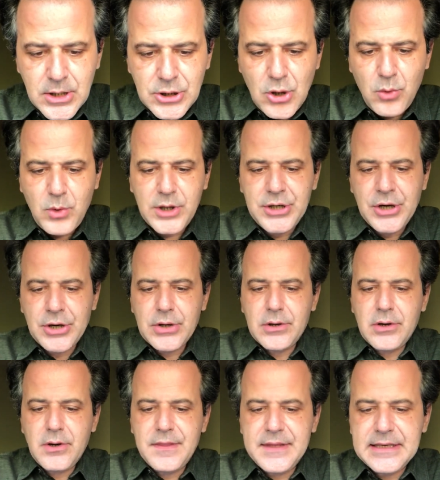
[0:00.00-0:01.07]
No one
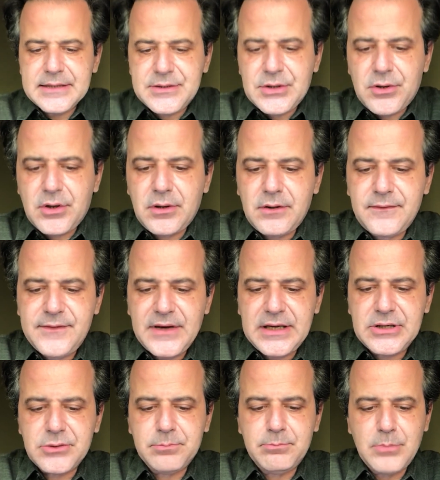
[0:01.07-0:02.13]
heard the eternal
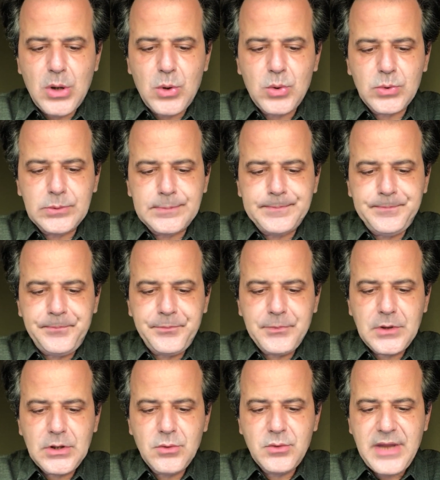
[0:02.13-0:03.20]
victim moan,
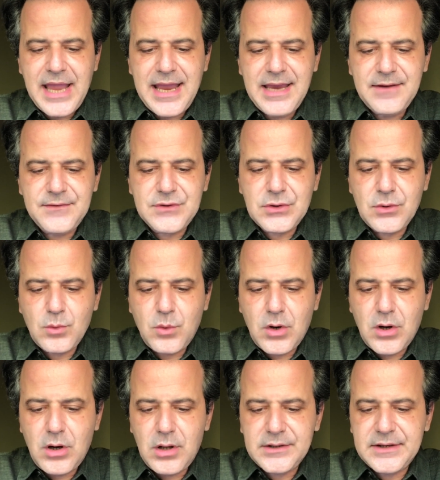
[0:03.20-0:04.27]
who gave to the
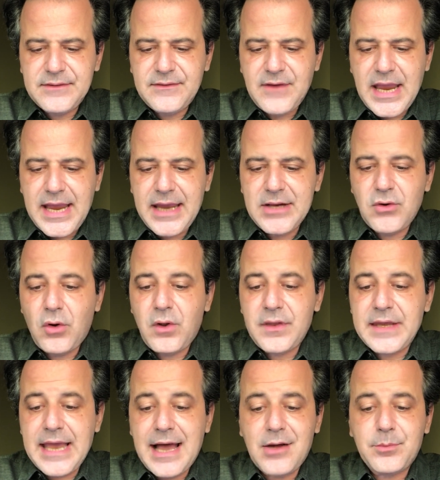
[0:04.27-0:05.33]
world in vain all
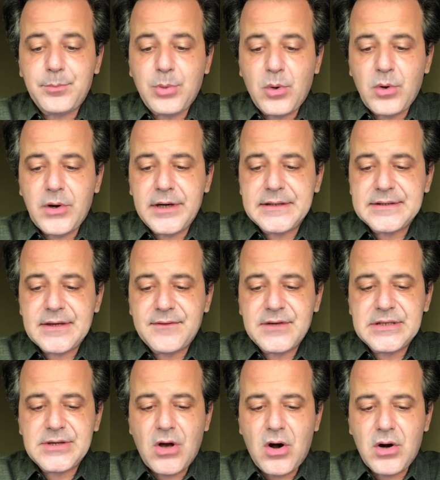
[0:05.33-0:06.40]
the outpourings of
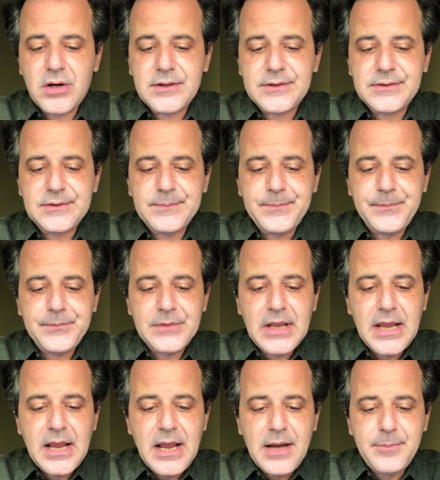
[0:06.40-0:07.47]
his heart.
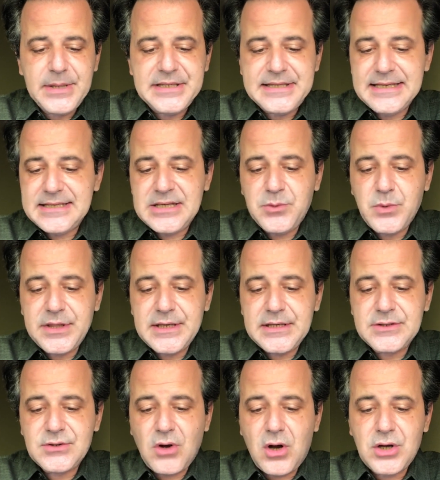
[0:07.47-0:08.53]
But dizzy with
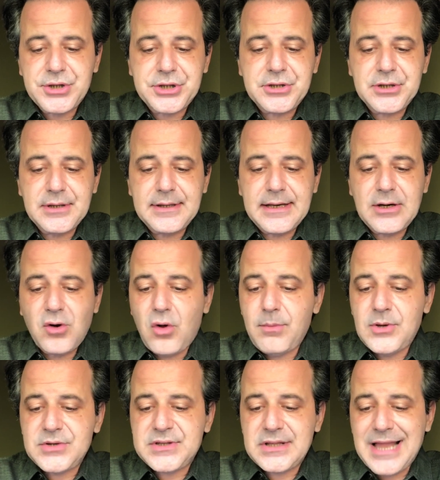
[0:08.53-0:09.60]
exhaustion and
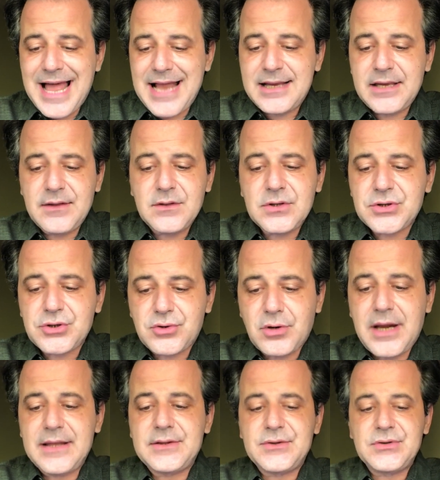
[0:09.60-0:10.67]
almost lacking the
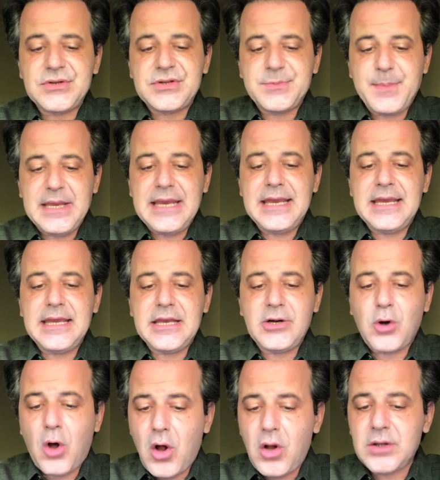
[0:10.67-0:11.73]
strength to speak, he
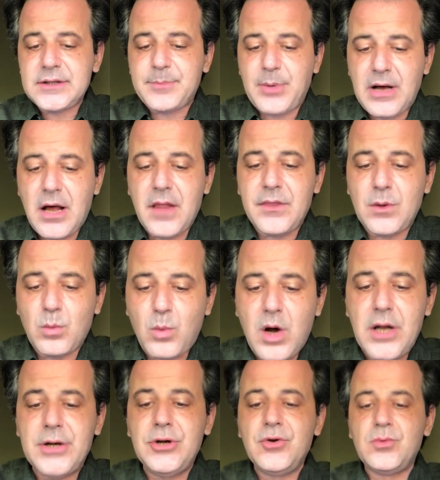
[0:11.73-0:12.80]
called upon the
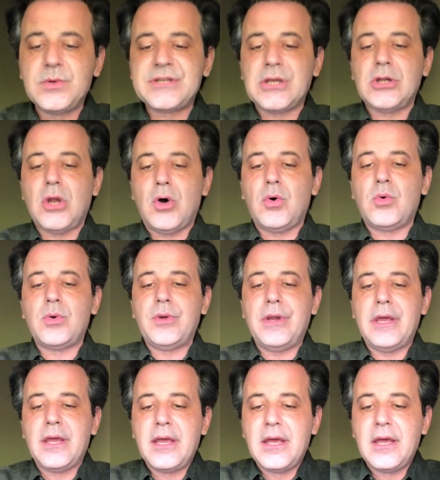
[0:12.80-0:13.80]
one who was alone,